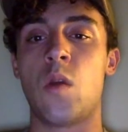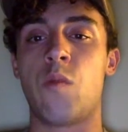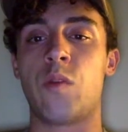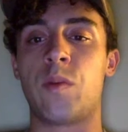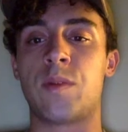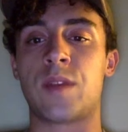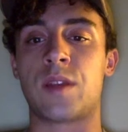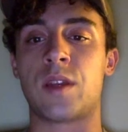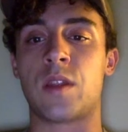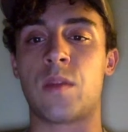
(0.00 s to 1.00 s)
We'll be
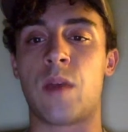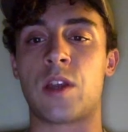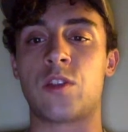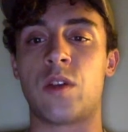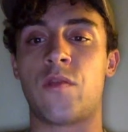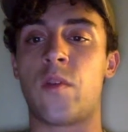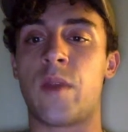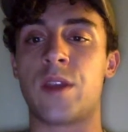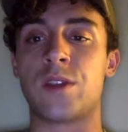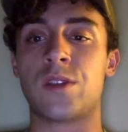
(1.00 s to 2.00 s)
presenting the module
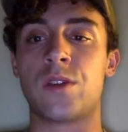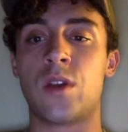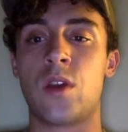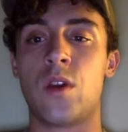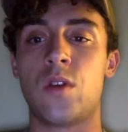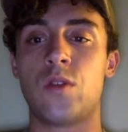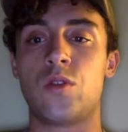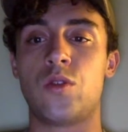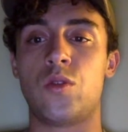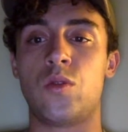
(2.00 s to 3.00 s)
information
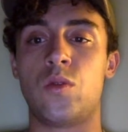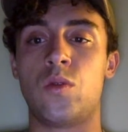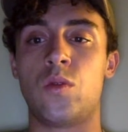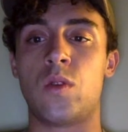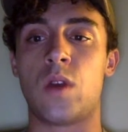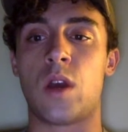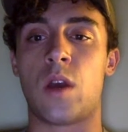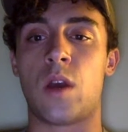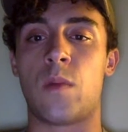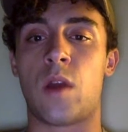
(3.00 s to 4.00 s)
to
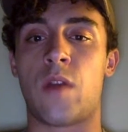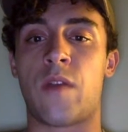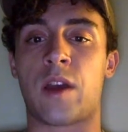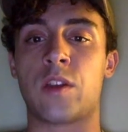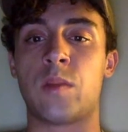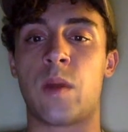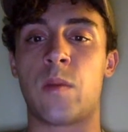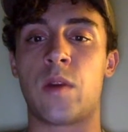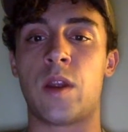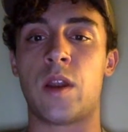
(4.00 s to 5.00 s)
um, our faculty
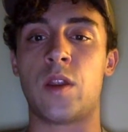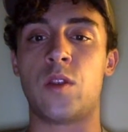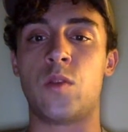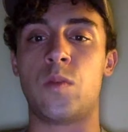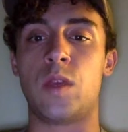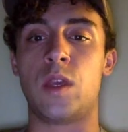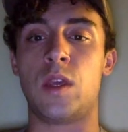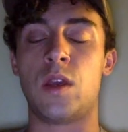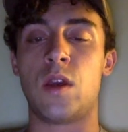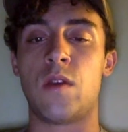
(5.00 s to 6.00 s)
member and a
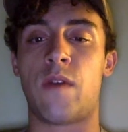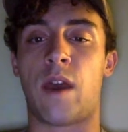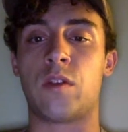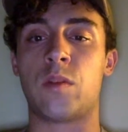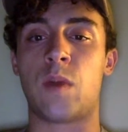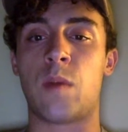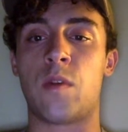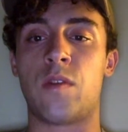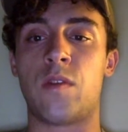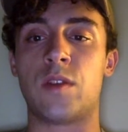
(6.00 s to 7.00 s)
UP faculty member
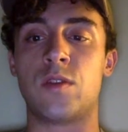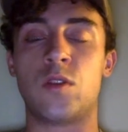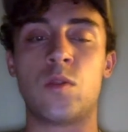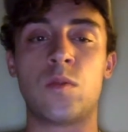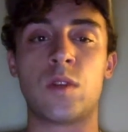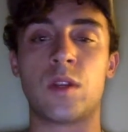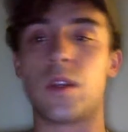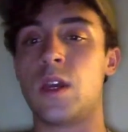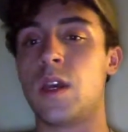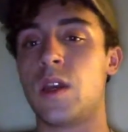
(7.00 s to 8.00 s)
via Zoom to
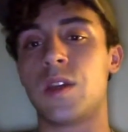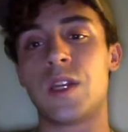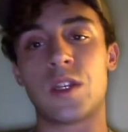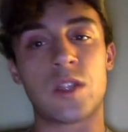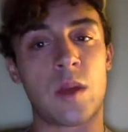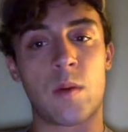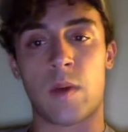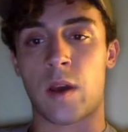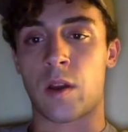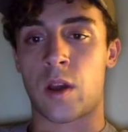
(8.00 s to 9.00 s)
teach them
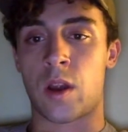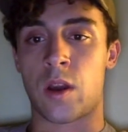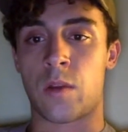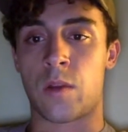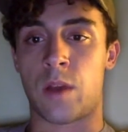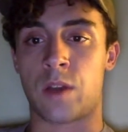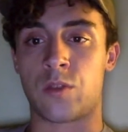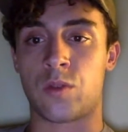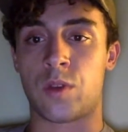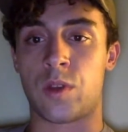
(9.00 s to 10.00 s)
about our
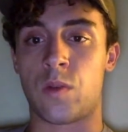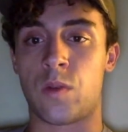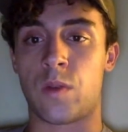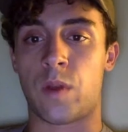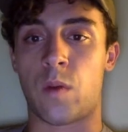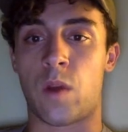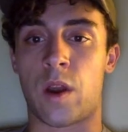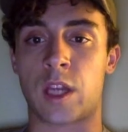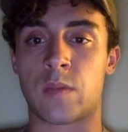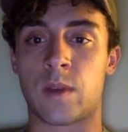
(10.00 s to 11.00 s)
module and like what our
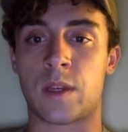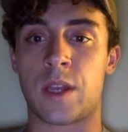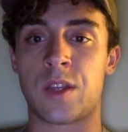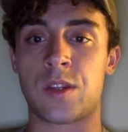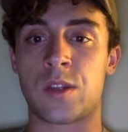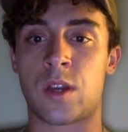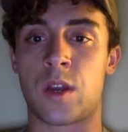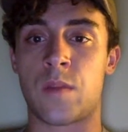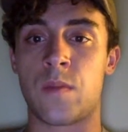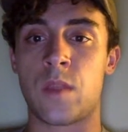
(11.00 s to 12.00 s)
expectations are.